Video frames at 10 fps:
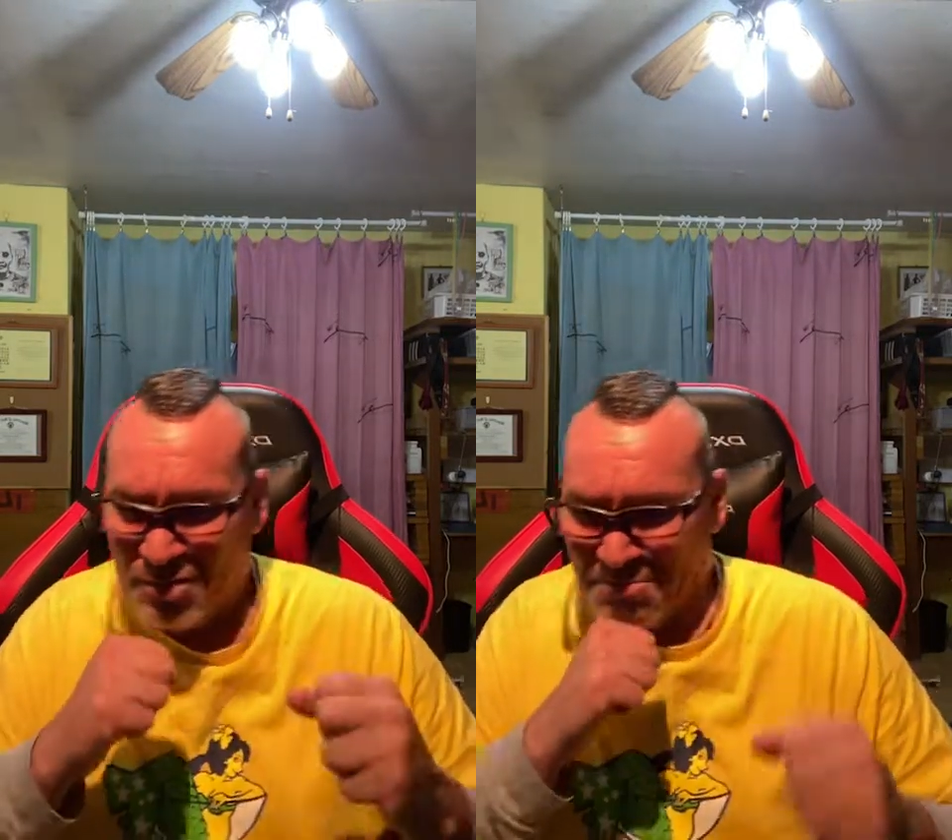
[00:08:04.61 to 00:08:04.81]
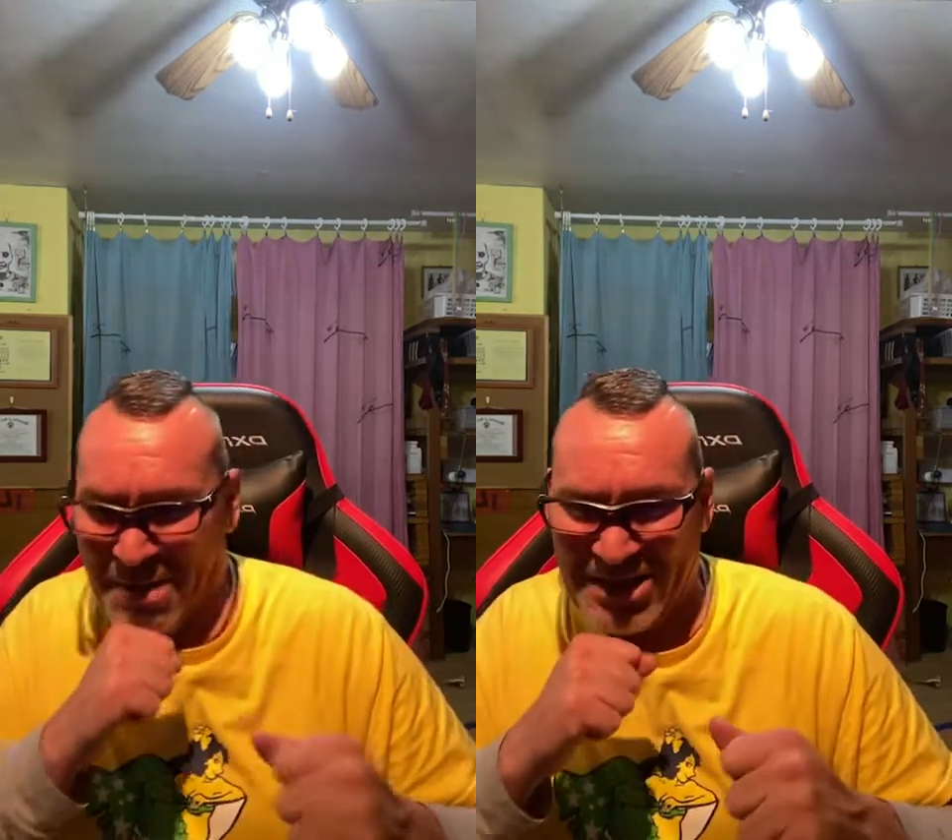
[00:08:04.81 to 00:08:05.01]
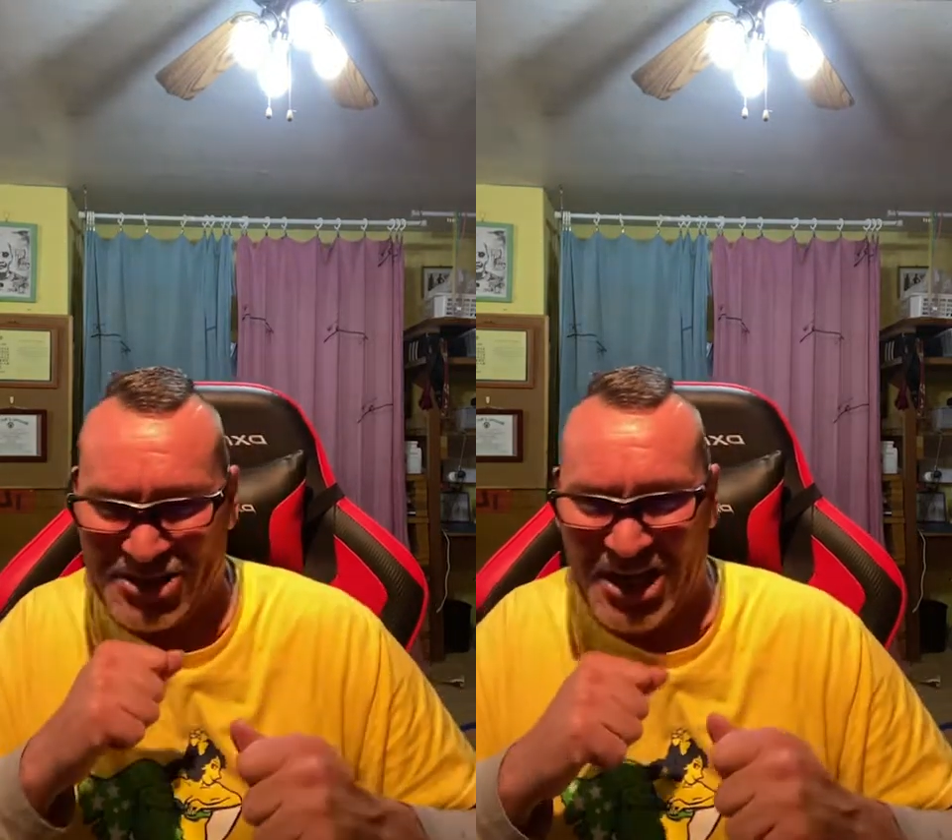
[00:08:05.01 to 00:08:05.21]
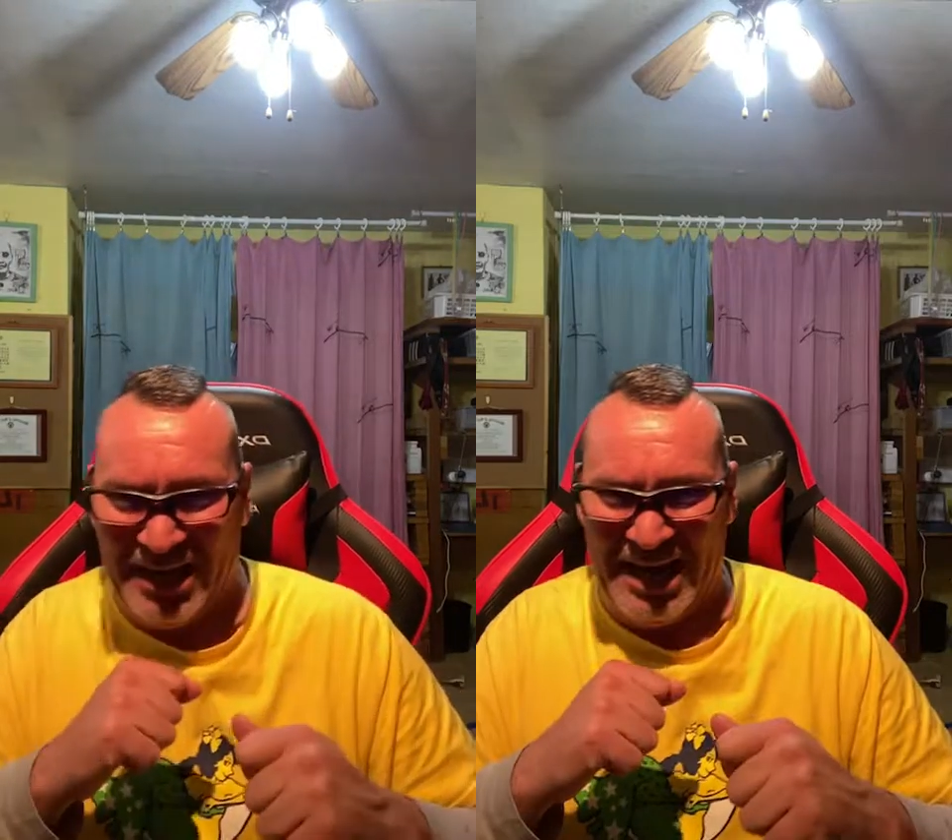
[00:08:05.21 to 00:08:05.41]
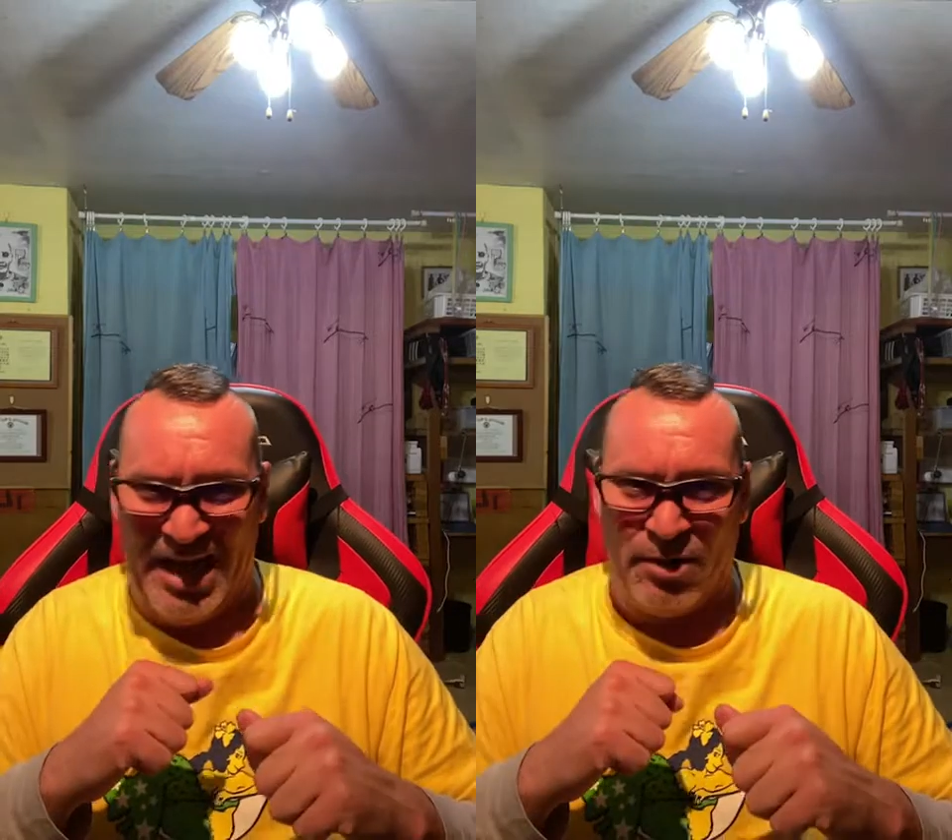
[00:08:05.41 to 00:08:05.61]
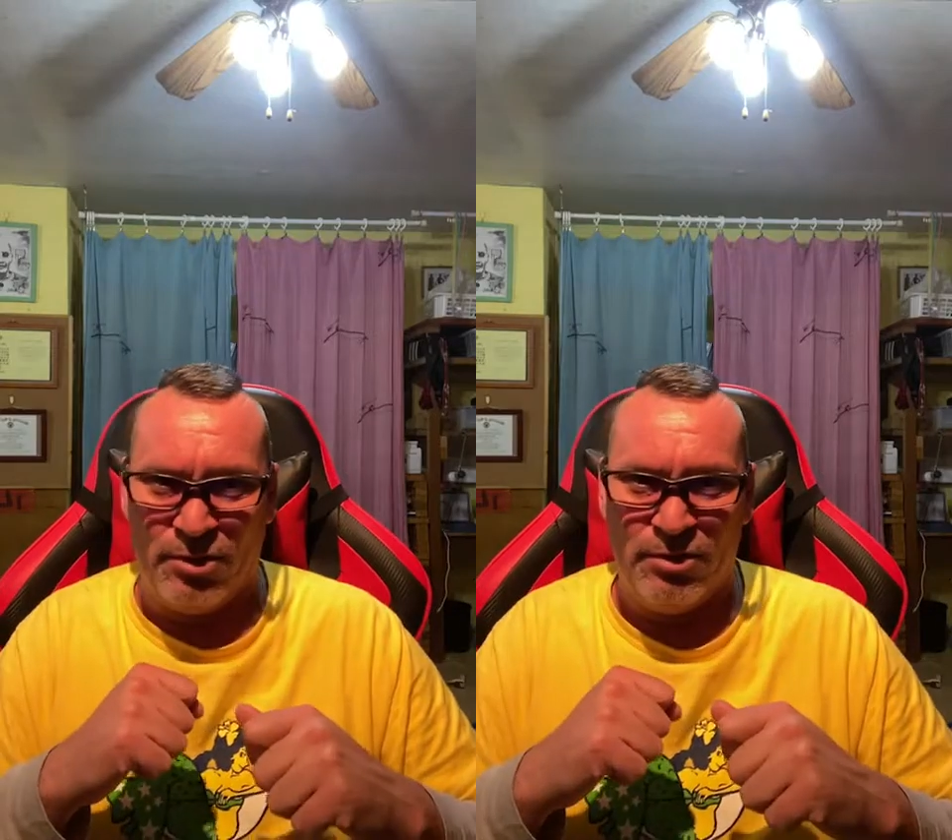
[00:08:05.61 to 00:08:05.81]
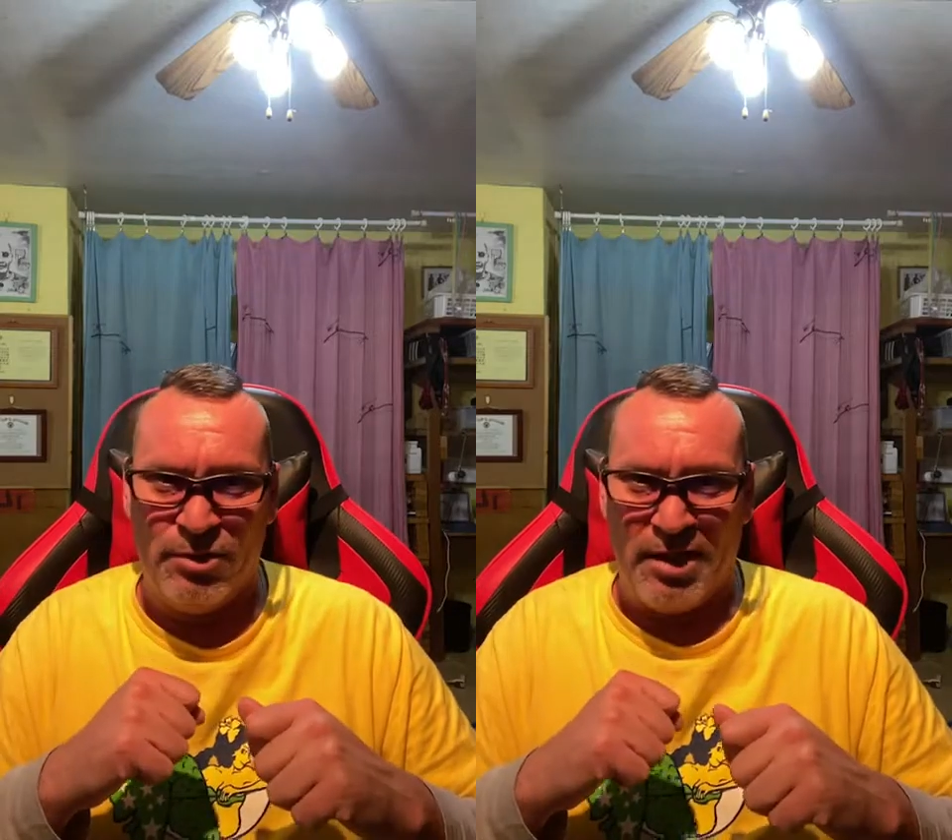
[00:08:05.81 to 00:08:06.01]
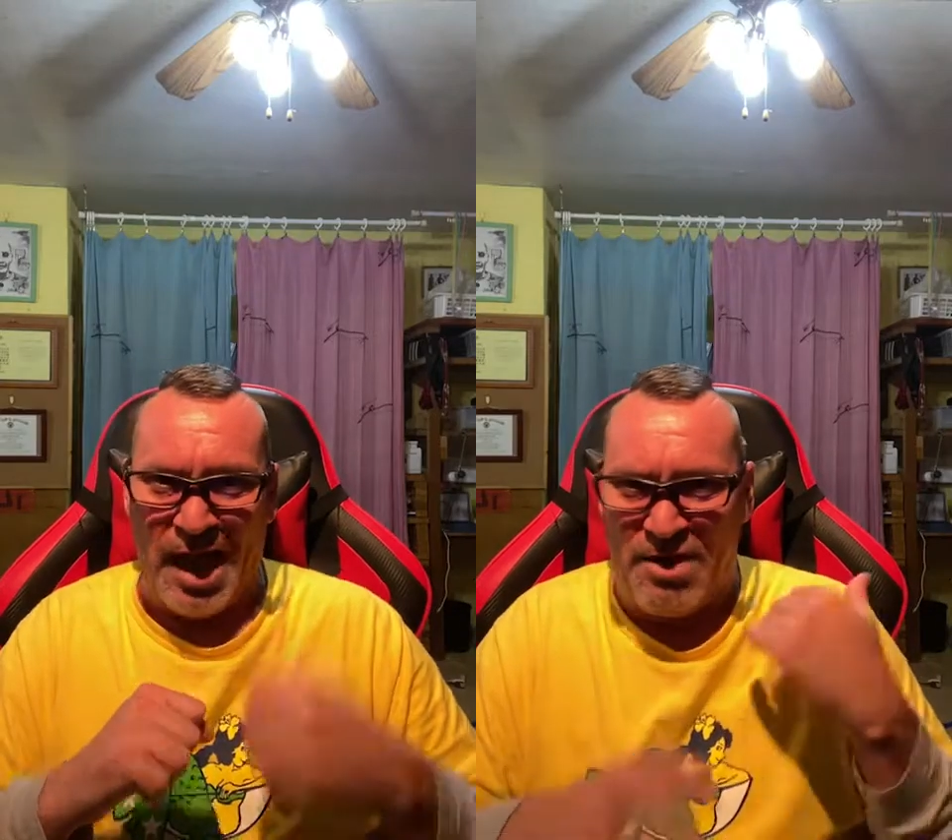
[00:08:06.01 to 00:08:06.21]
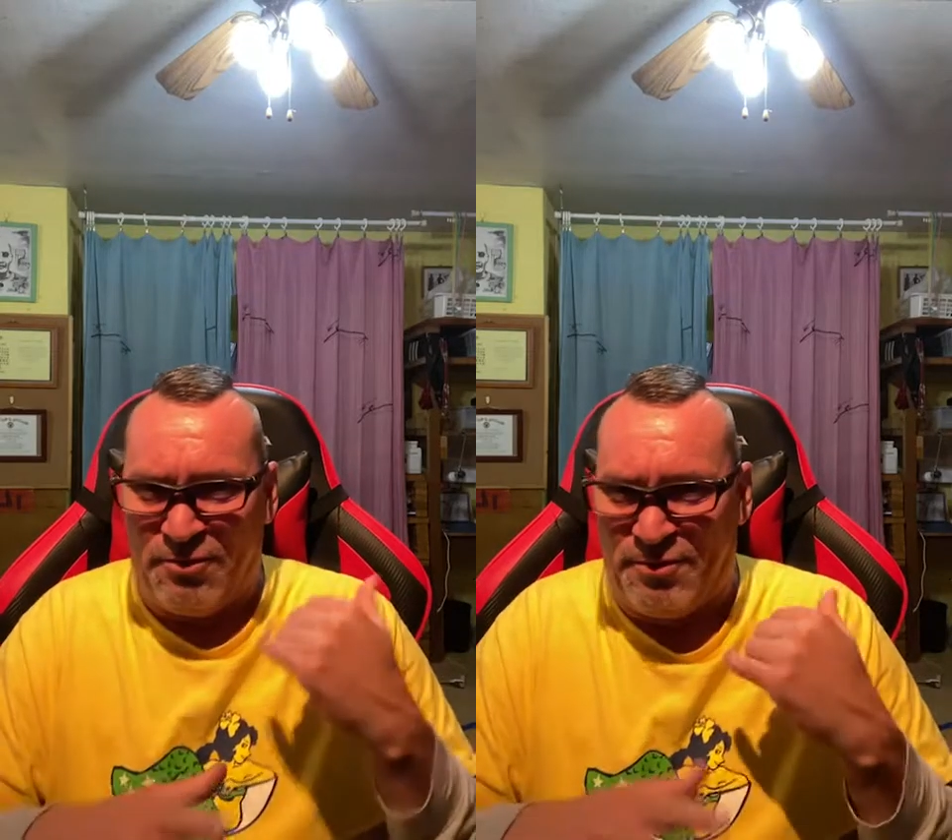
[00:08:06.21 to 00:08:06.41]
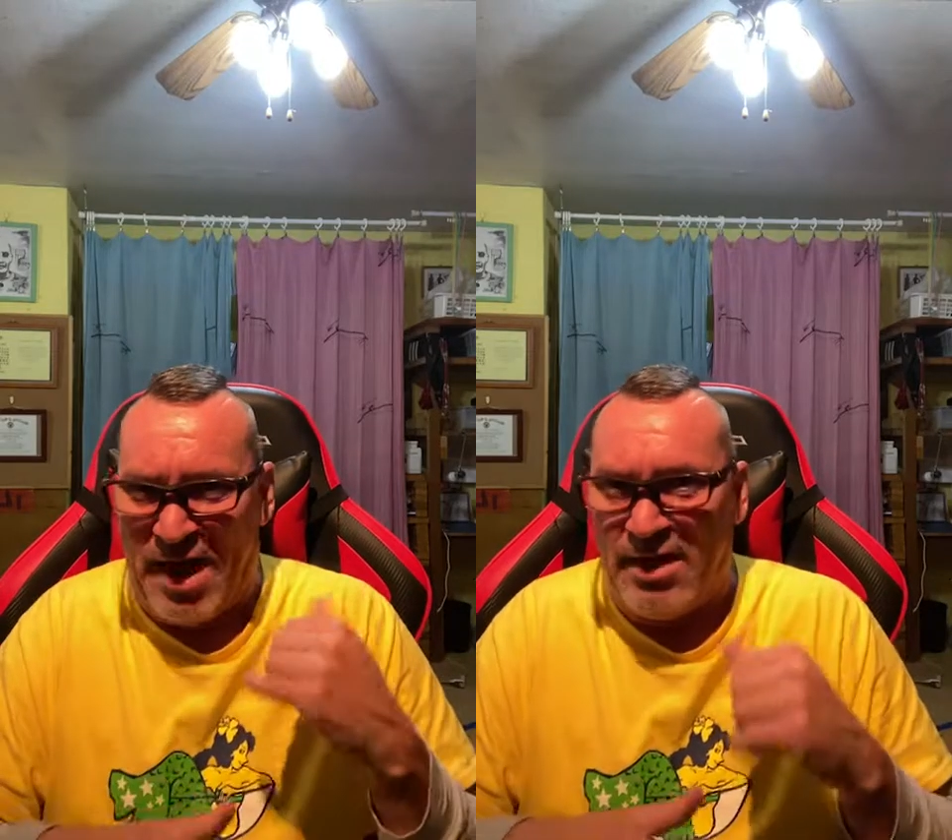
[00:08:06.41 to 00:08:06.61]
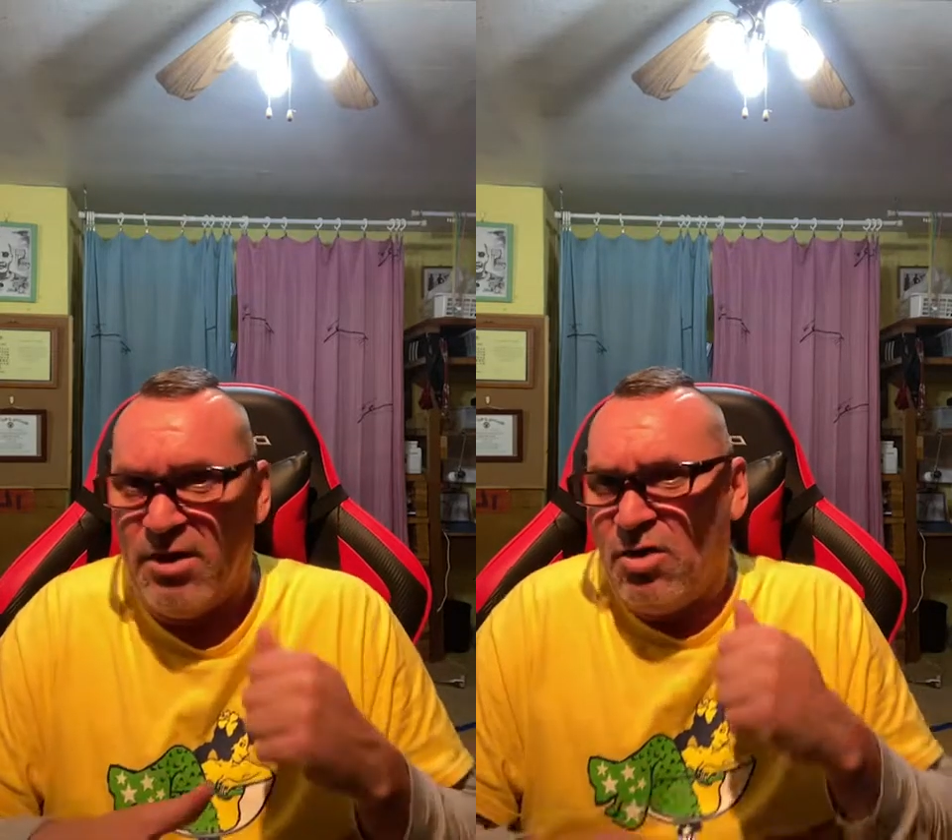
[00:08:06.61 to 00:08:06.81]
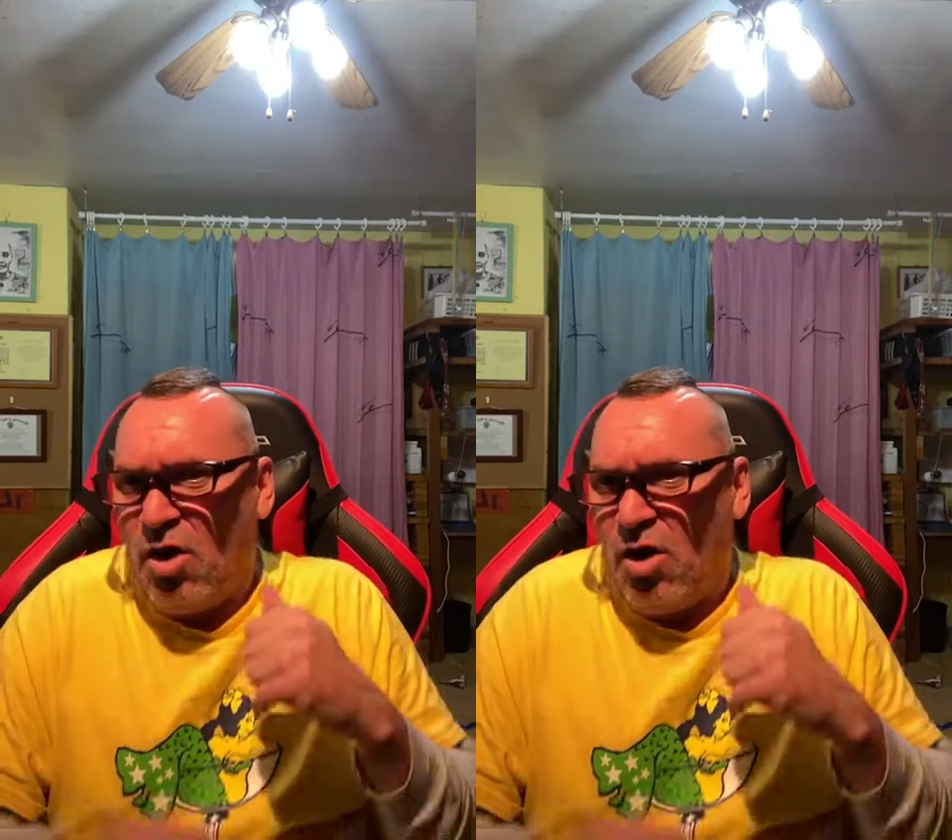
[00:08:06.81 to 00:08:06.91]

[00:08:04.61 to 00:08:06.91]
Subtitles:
manjinguero, and fake.